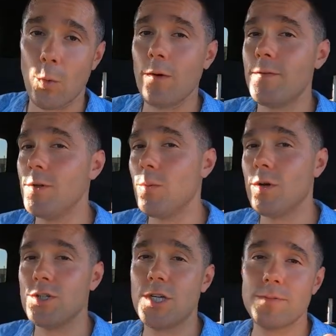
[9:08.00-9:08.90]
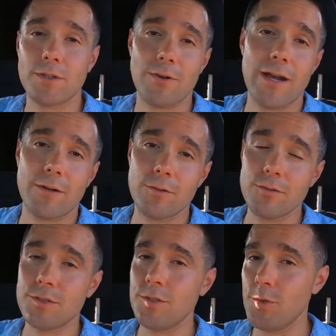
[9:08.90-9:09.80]
Or if you don't want chips and
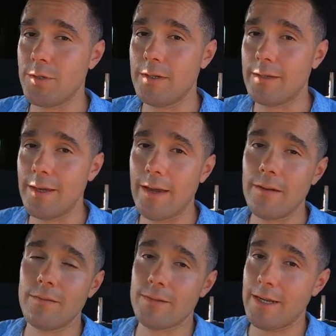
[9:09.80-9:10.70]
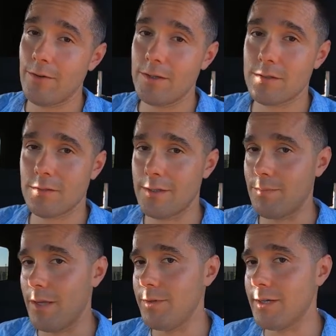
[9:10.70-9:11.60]
crackers, you can get carrots, like
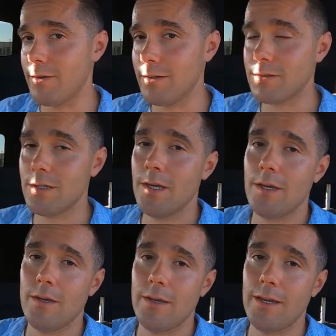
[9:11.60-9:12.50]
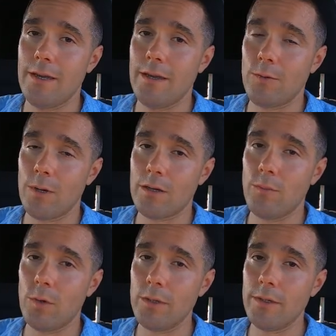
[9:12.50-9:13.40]
baby carrots and
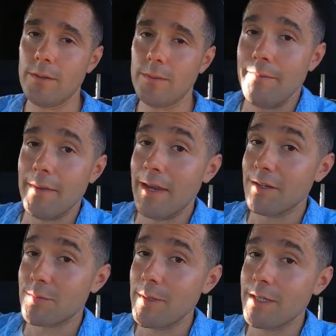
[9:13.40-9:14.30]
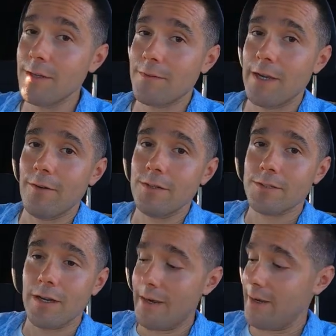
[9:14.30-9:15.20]
guacamole. And speaking of
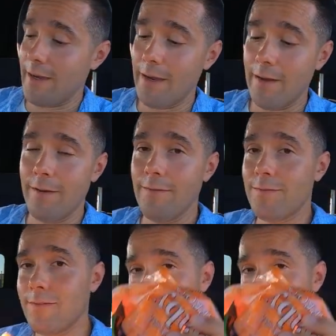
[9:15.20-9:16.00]
carrots, I have